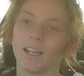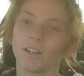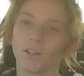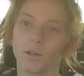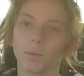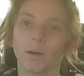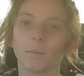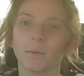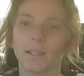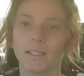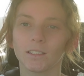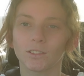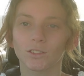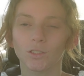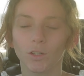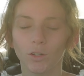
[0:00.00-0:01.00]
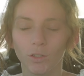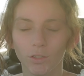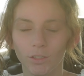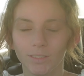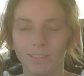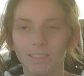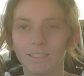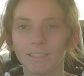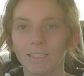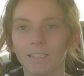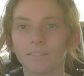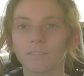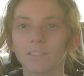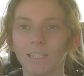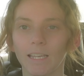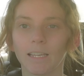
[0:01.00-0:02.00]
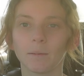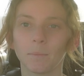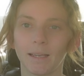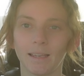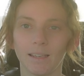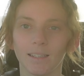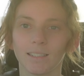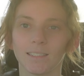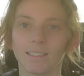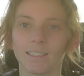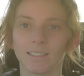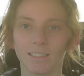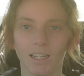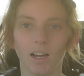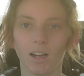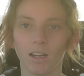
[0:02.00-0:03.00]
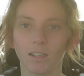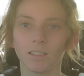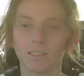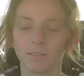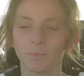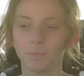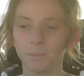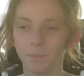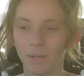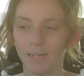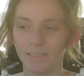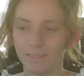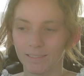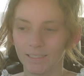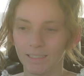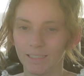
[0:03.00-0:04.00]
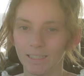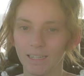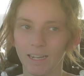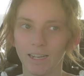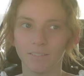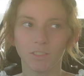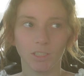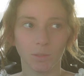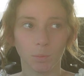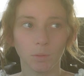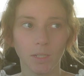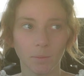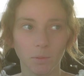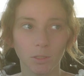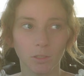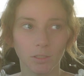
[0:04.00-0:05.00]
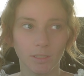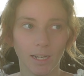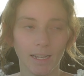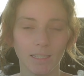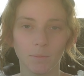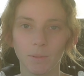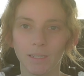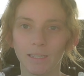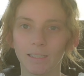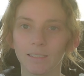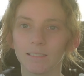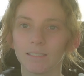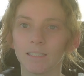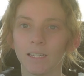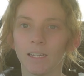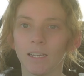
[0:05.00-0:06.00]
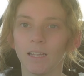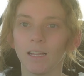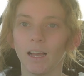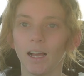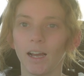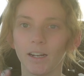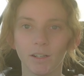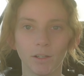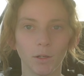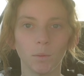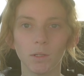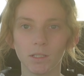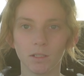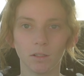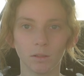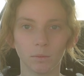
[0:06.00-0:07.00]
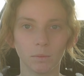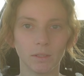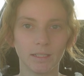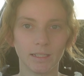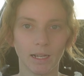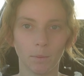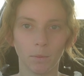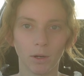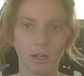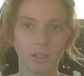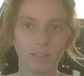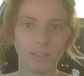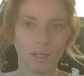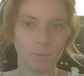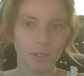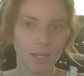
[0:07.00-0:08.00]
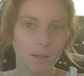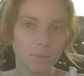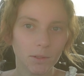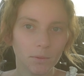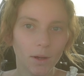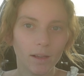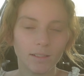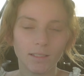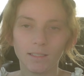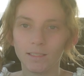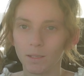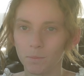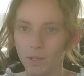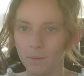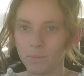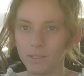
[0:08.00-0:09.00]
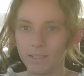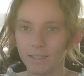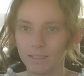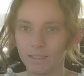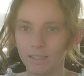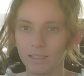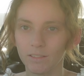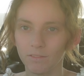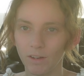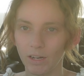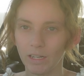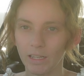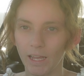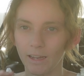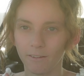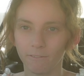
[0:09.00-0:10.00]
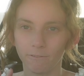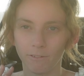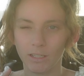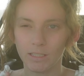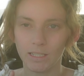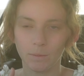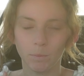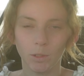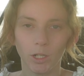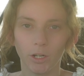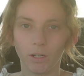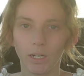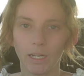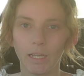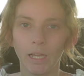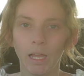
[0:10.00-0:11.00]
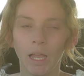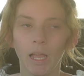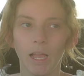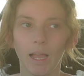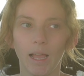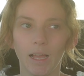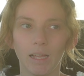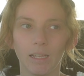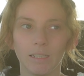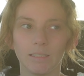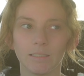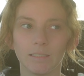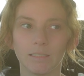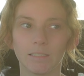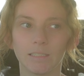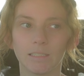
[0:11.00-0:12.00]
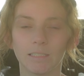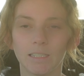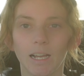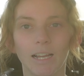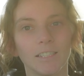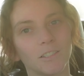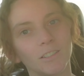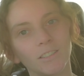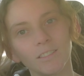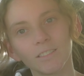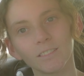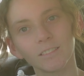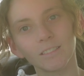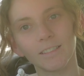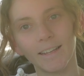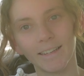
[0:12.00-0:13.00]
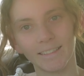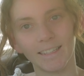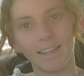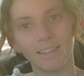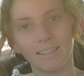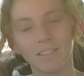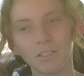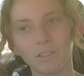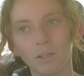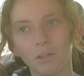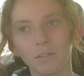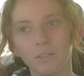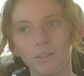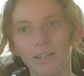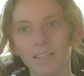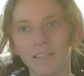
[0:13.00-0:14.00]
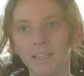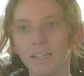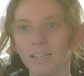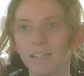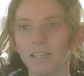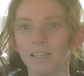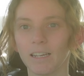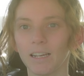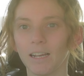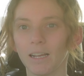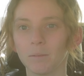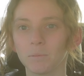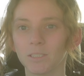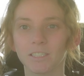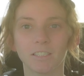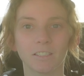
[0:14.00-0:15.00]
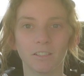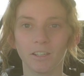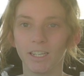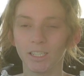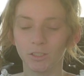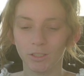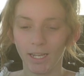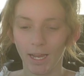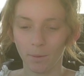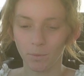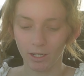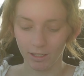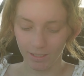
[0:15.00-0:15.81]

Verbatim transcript: I know you're probably so sick of seeing me in the car, but I've just pulled up to Good Guys because I don't know what's going on with this camera. Sometimes it works and sometimes it doesn't. It's very like fuzzy, blurry, and I don't like that. So I think I'm just gonna go get a new camera.